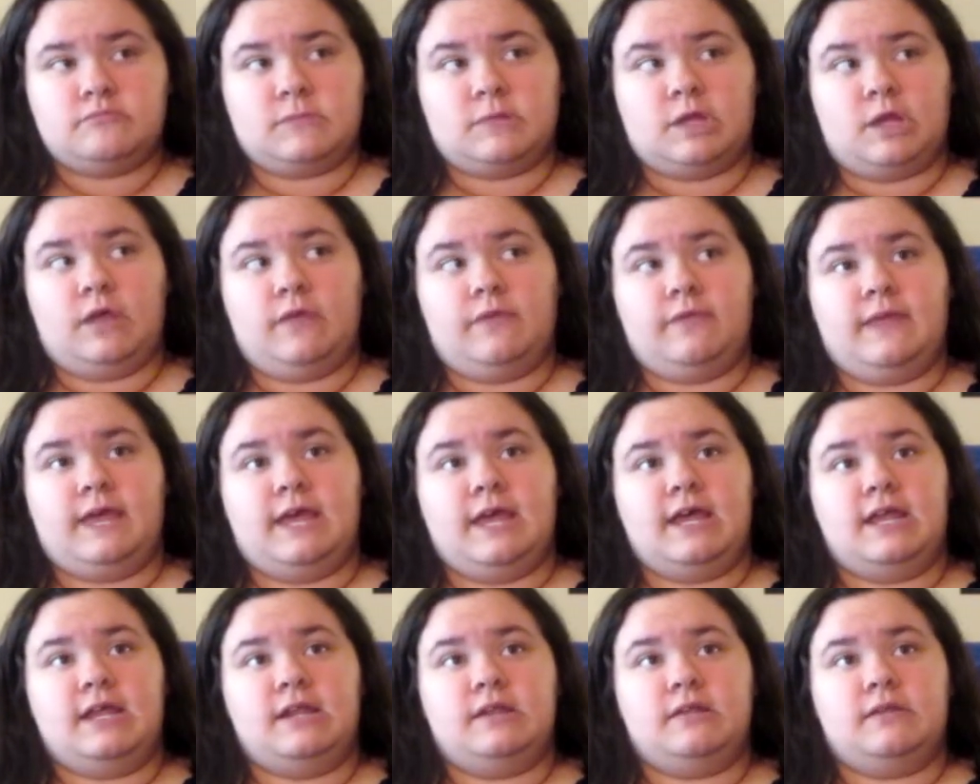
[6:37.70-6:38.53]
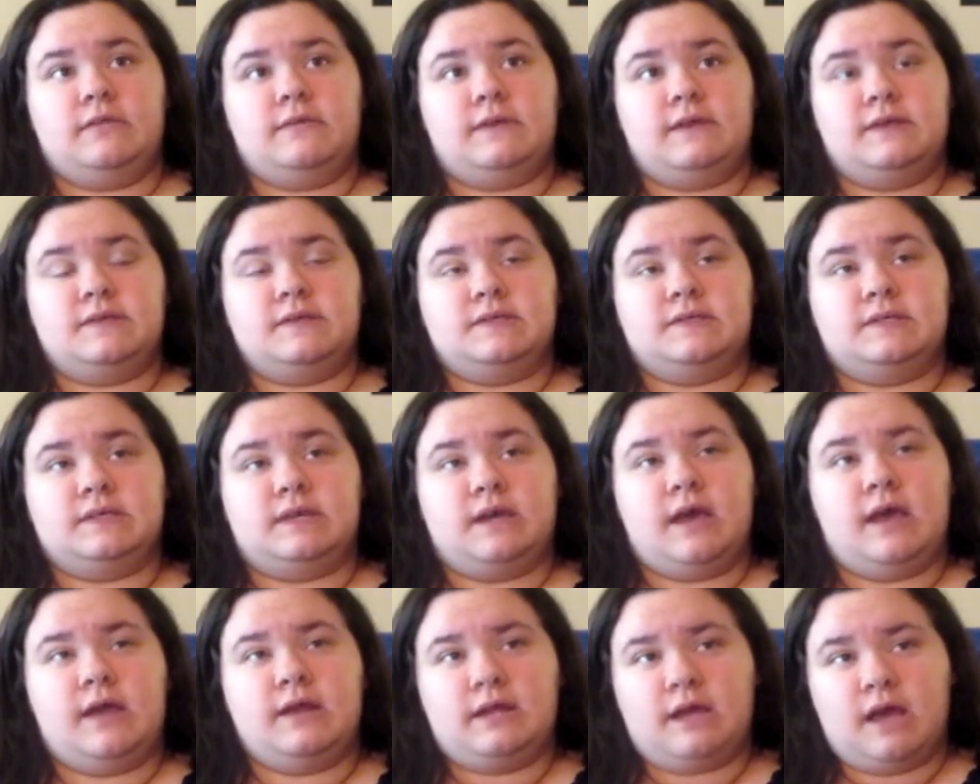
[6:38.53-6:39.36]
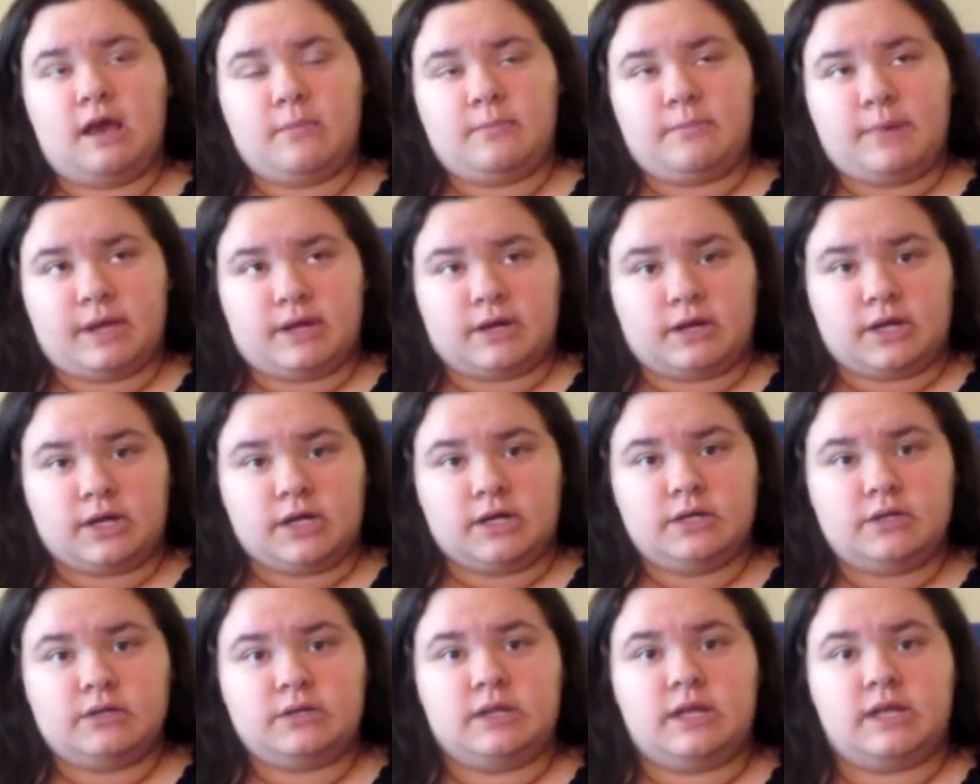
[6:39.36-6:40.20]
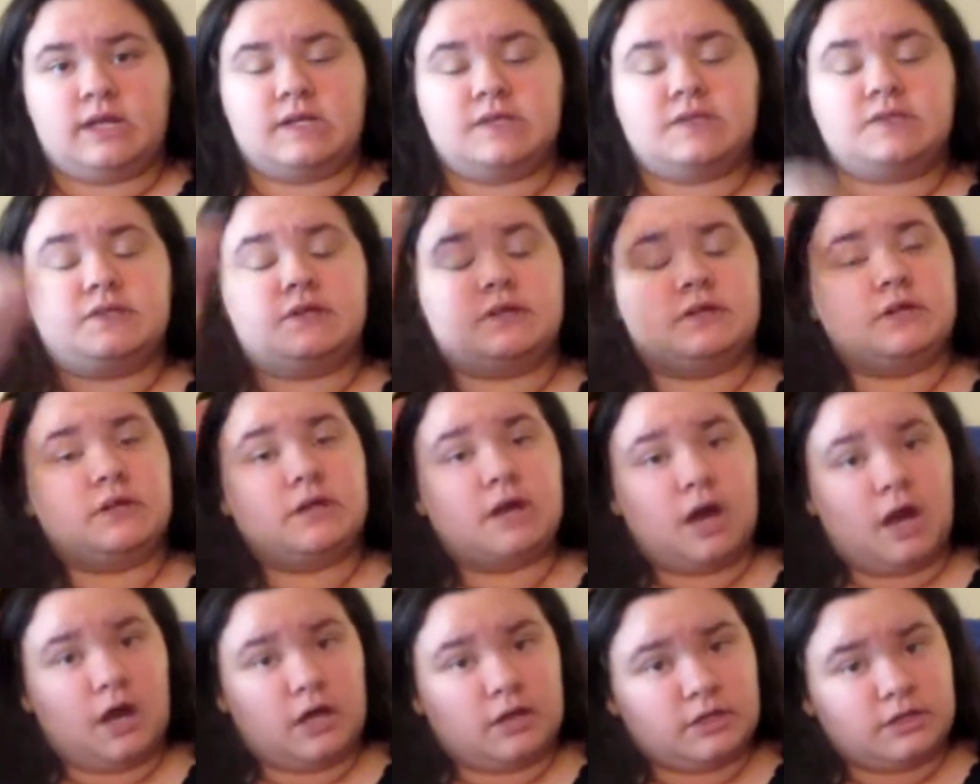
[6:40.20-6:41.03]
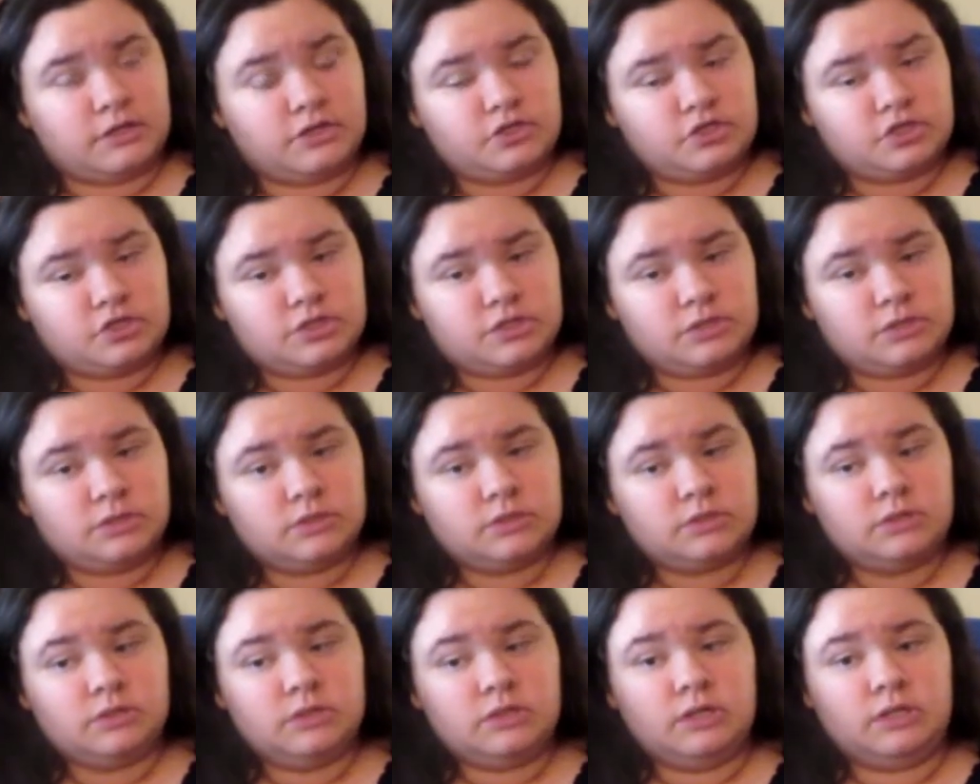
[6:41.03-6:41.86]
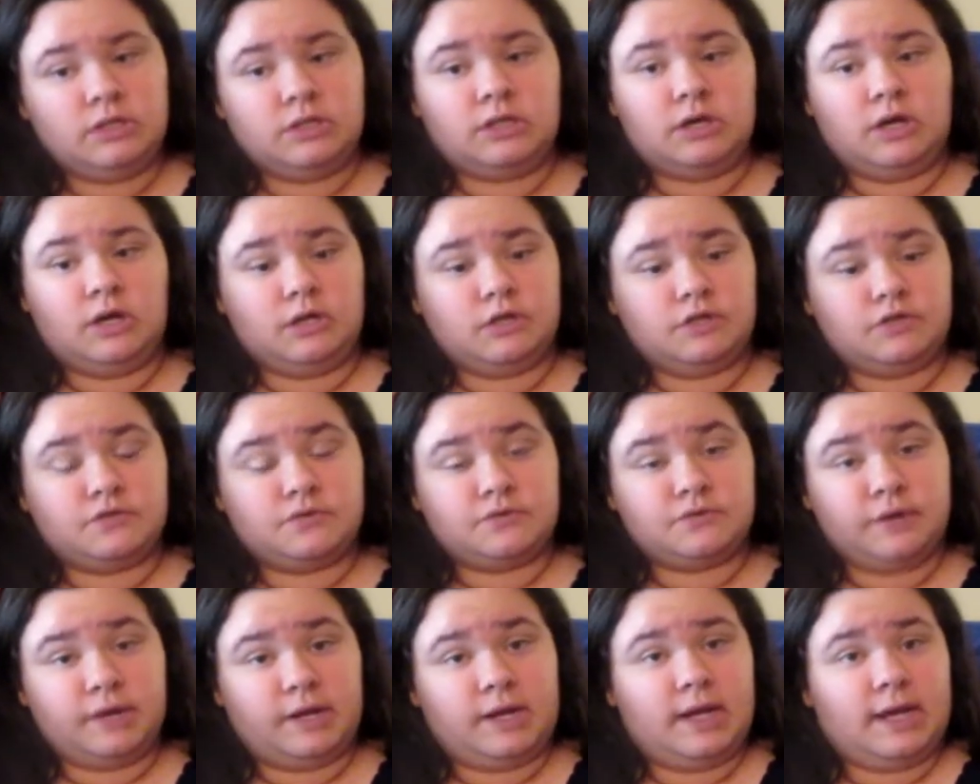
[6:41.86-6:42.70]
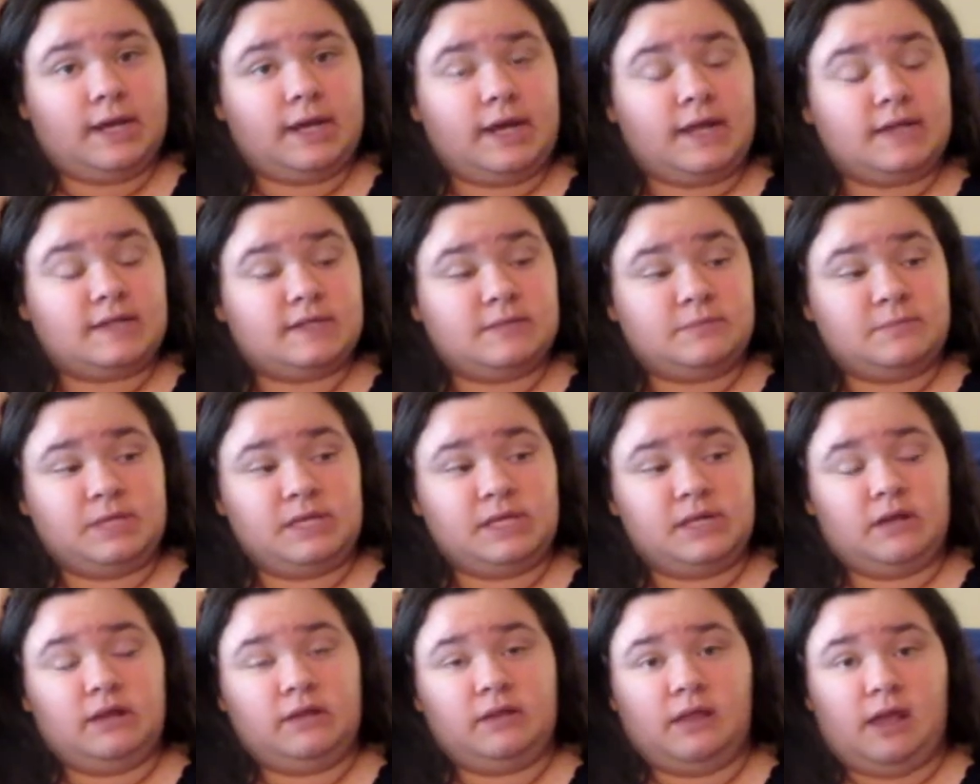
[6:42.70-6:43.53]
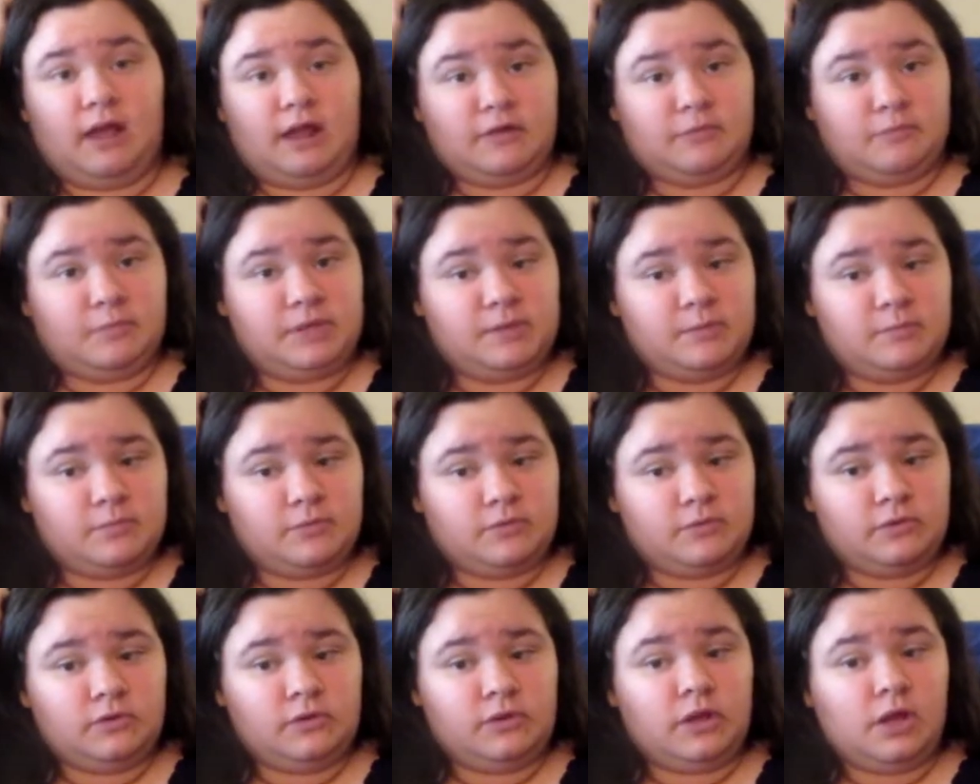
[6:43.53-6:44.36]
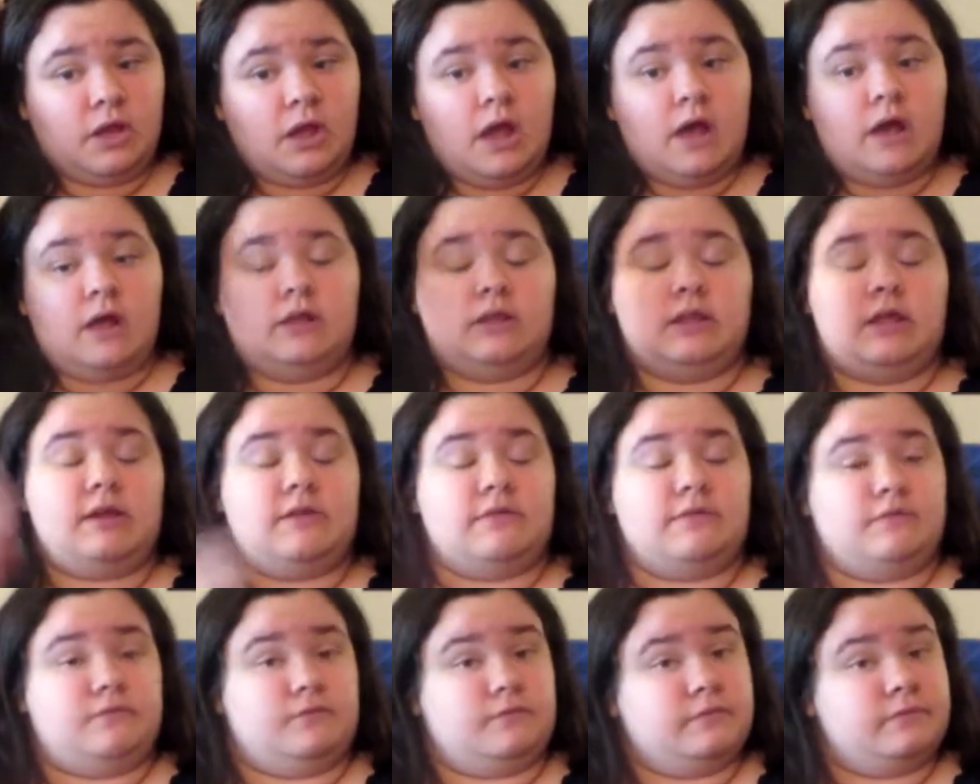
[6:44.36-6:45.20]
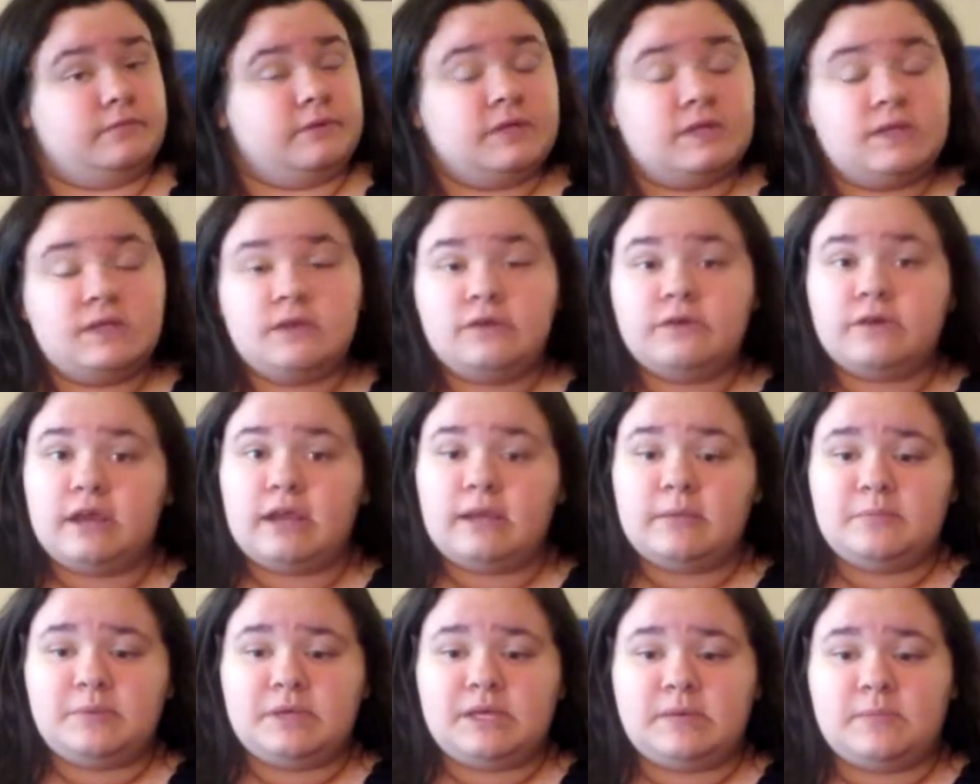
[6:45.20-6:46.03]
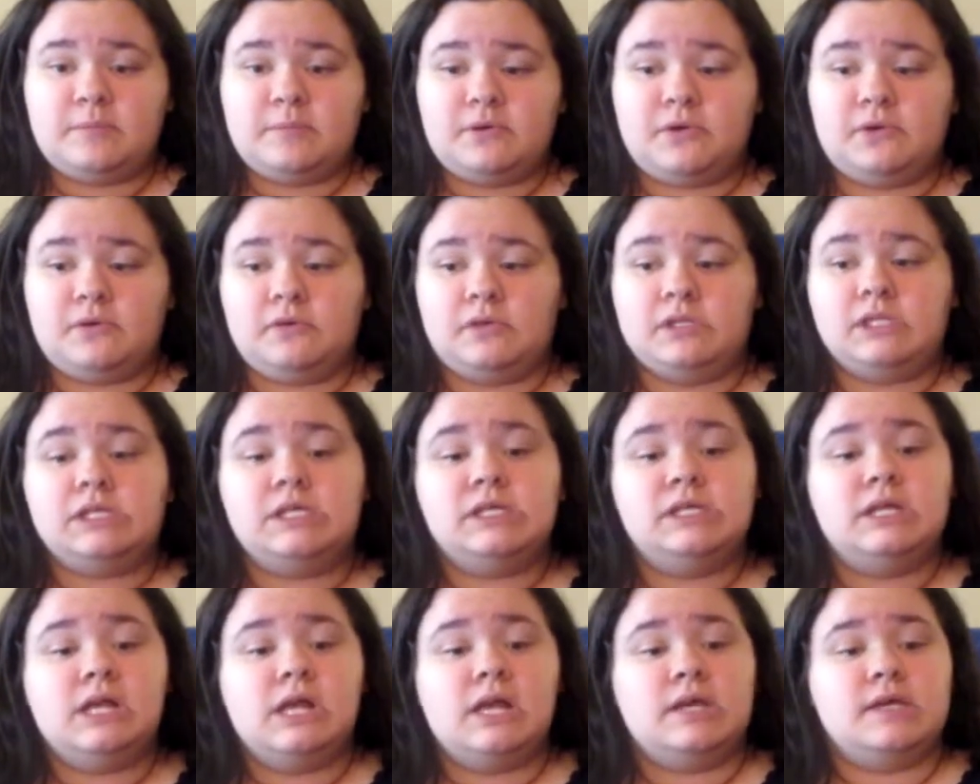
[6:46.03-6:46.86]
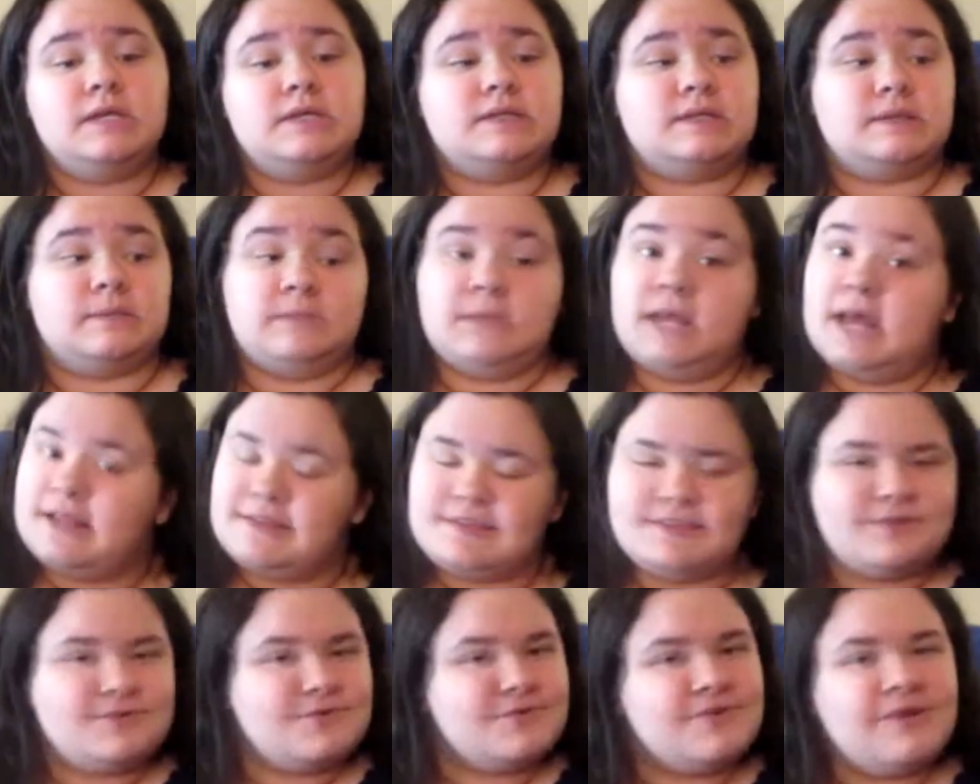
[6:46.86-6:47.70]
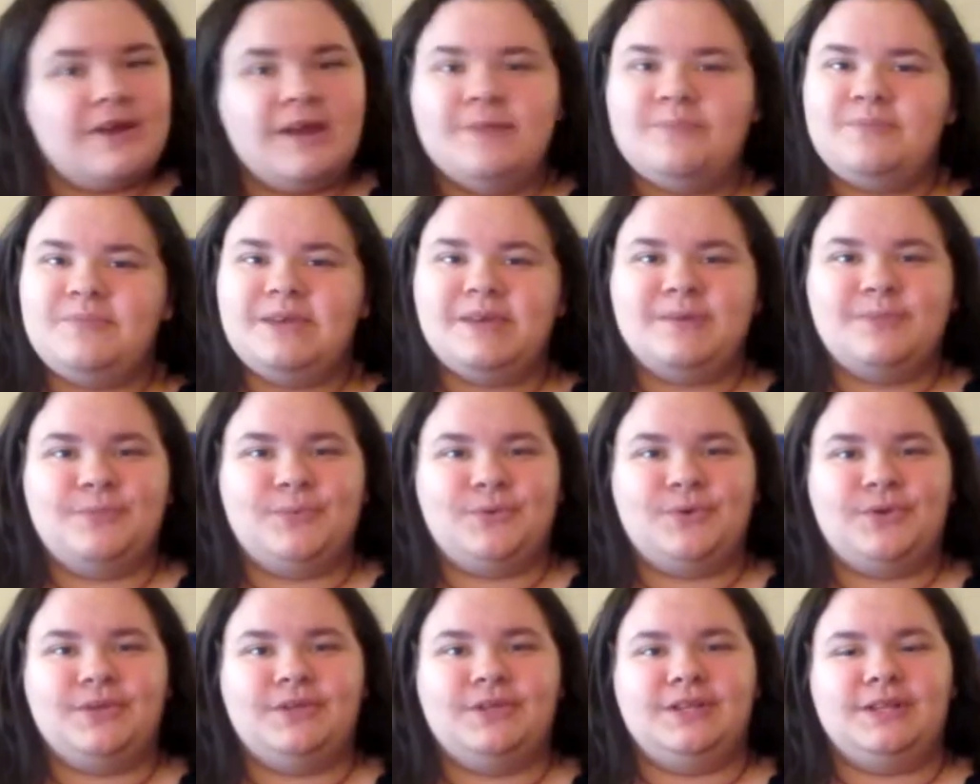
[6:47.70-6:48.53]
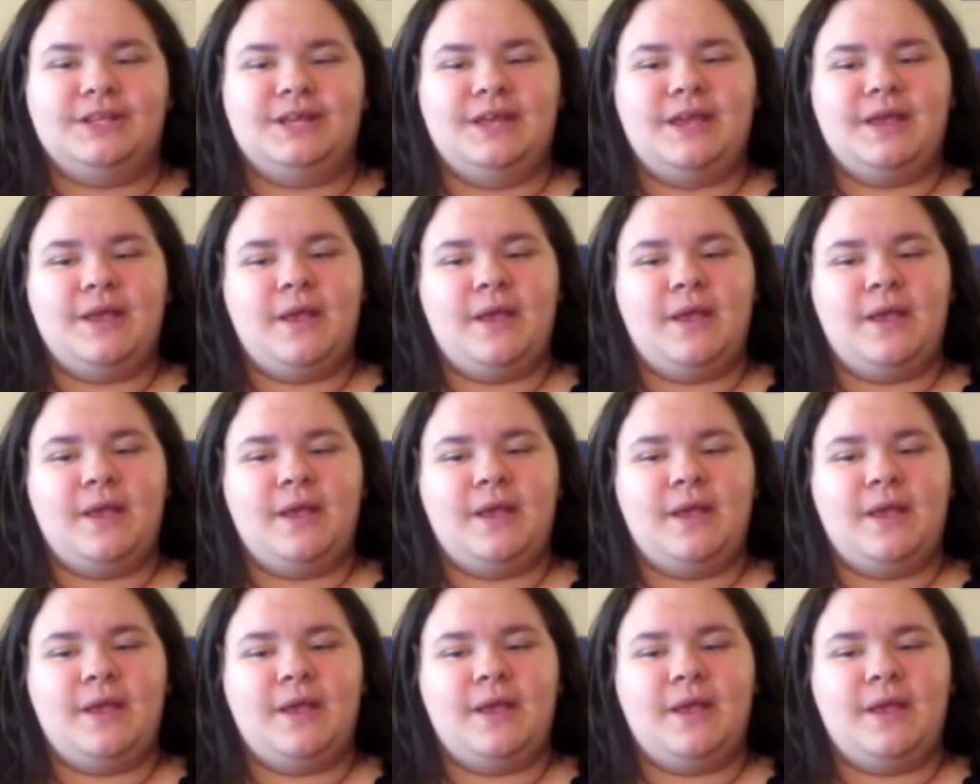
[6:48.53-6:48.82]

And then things kind of got better, and I started college, and college was great. I got to meet a lot of people, a lot of really great people, some not so great people,